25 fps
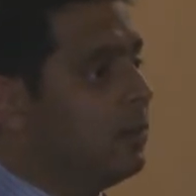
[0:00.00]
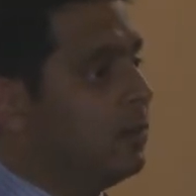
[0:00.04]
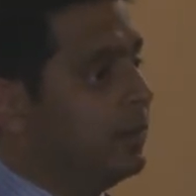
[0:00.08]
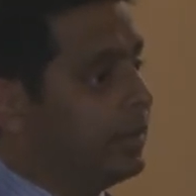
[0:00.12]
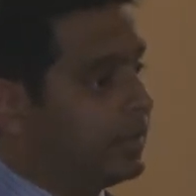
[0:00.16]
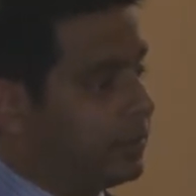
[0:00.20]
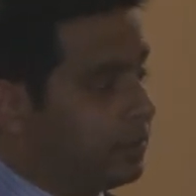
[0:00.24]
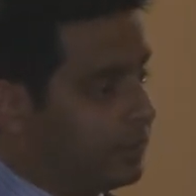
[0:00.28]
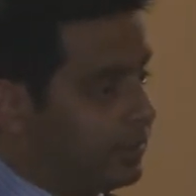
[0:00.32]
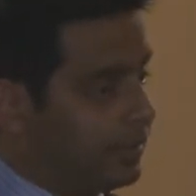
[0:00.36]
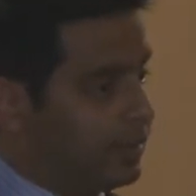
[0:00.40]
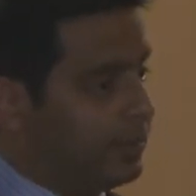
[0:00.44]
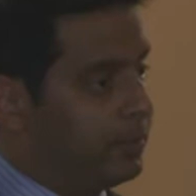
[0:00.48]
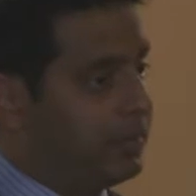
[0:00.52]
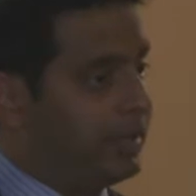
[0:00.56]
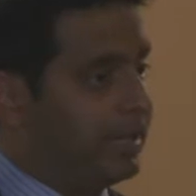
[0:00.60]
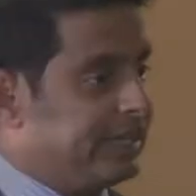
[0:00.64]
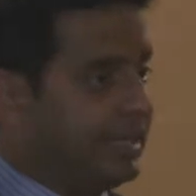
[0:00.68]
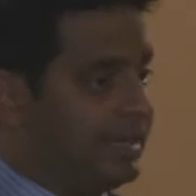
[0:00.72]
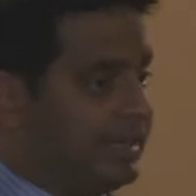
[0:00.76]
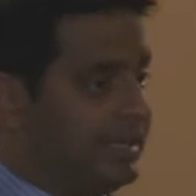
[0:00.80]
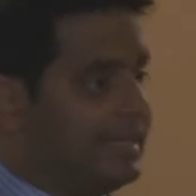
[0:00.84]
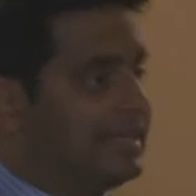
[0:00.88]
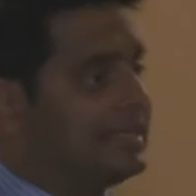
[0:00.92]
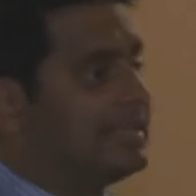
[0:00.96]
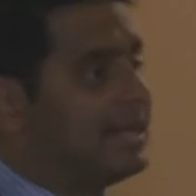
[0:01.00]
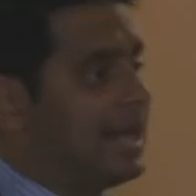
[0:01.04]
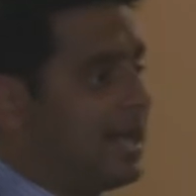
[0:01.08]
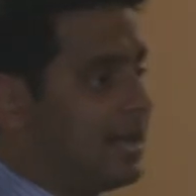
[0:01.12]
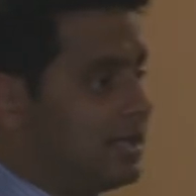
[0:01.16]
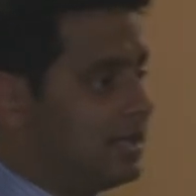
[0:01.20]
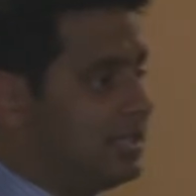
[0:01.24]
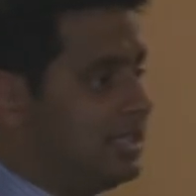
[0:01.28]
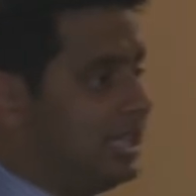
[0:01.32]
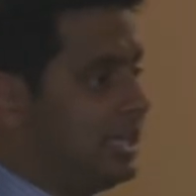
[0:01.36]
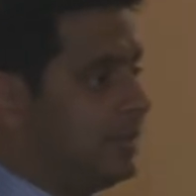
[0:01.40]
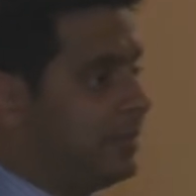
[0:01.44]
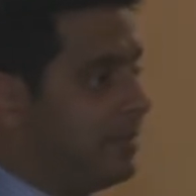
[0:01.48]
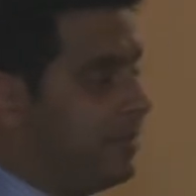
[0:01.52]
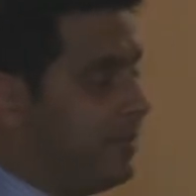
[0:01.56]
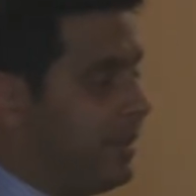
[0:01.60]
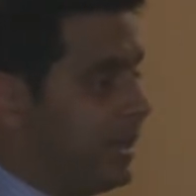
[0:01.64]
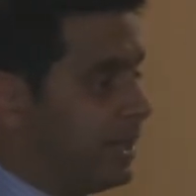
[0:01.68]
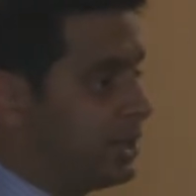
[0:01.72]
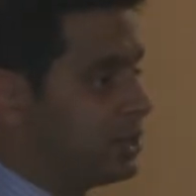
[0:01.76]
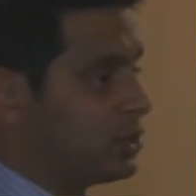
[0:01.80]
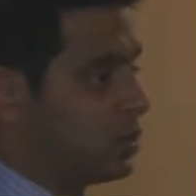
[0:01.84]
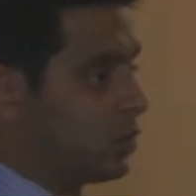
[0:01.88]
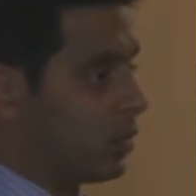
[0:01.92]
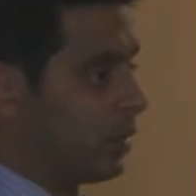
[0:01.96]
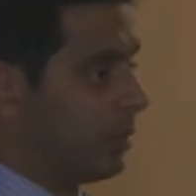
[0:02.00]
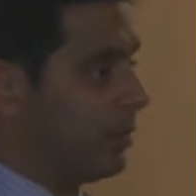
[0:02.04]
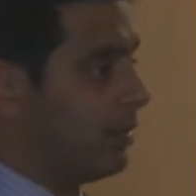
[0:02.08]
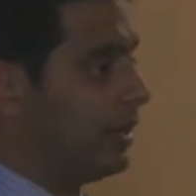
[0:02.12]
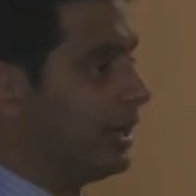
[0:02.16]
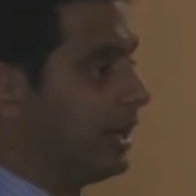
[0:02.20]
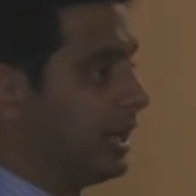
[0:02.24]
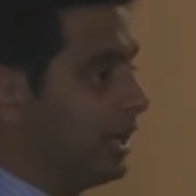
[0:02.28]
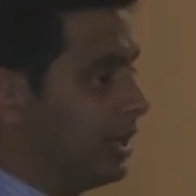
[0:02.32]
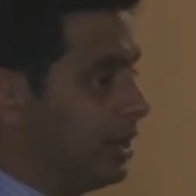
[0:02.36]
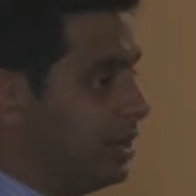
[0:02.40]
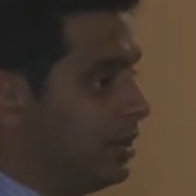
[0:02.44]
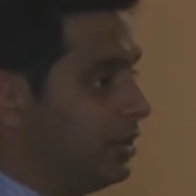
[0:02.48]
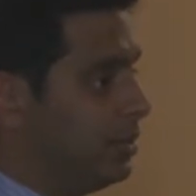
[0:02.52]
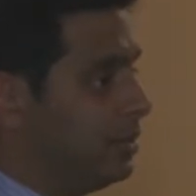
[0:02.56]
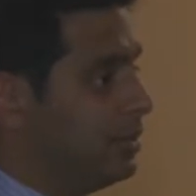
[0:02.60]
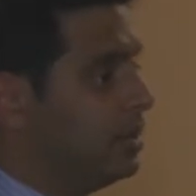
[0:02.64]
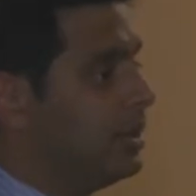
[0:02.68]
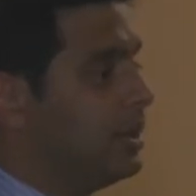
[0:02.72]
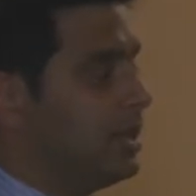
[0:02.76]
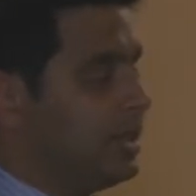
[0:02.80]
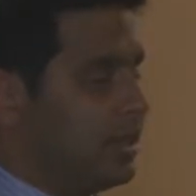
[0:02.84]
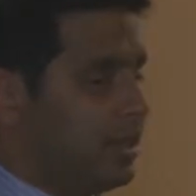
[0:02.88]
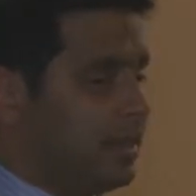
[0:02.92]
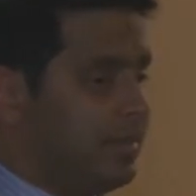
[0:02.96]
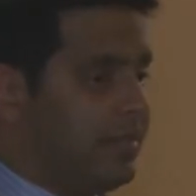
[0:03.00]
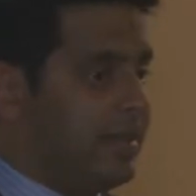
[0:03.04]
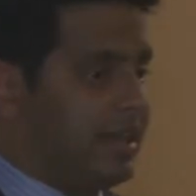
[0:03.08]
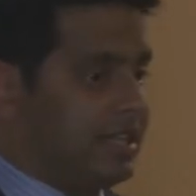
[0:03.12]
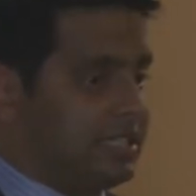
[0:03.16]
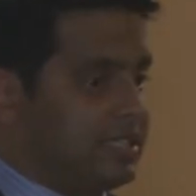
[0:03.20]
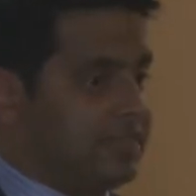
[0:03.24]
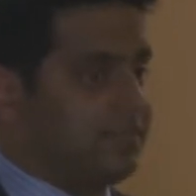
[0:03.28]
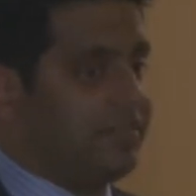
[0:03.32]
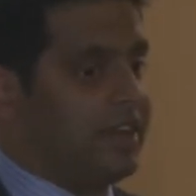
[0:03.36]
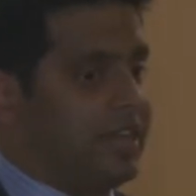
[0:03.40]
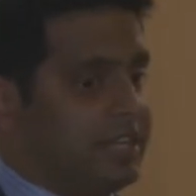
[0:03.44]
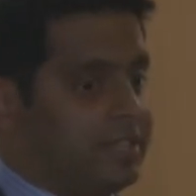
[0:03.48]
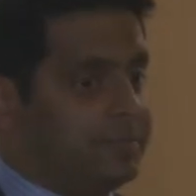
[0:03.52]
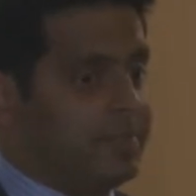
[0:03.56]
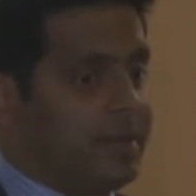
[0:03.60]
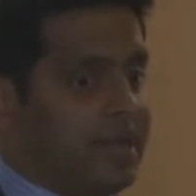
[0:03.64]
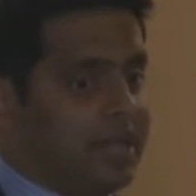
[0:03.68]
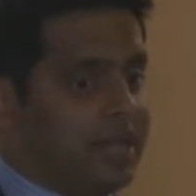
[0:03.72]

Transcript: We can really bring in the entire team and make sure we're bringing you the best advice